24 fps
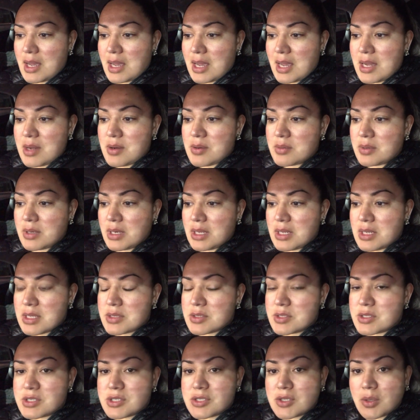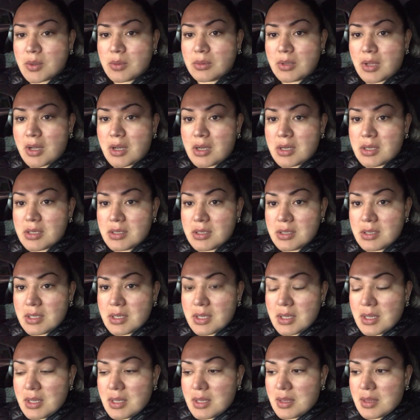out in so long
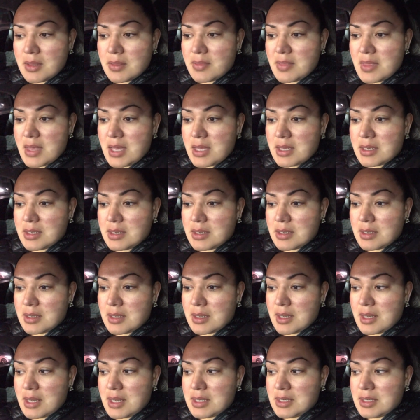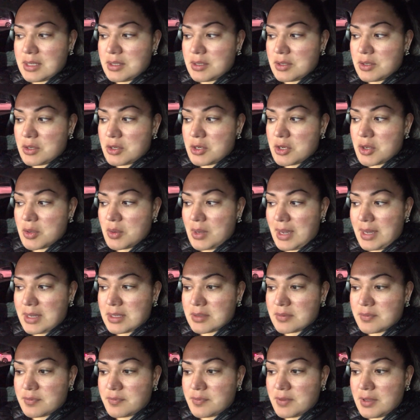that I didn't know how
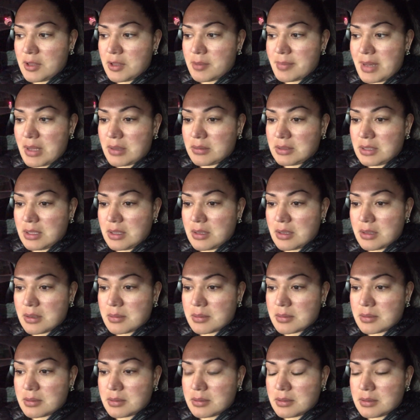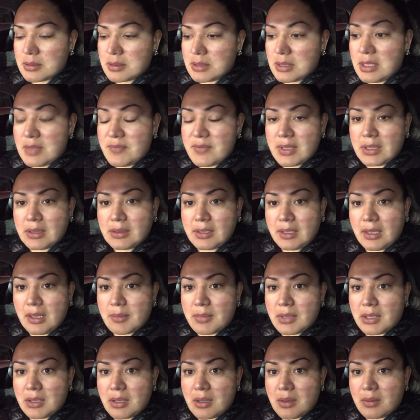to feel about Liam, leaving
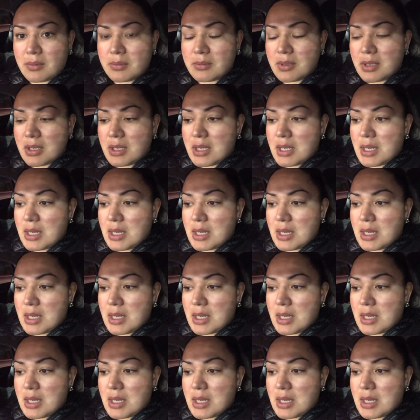Liam alone.